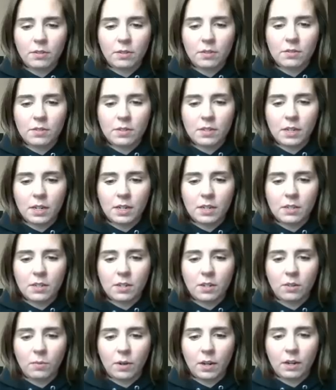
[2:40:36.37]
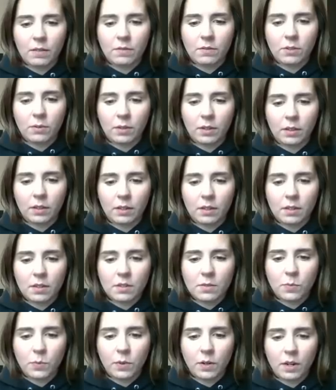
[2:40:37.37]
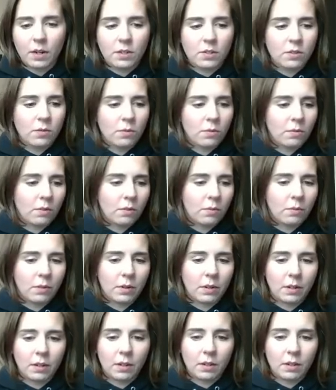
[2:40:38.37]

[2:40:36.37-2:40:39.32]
there's an easier way of doing this, but I don't know what it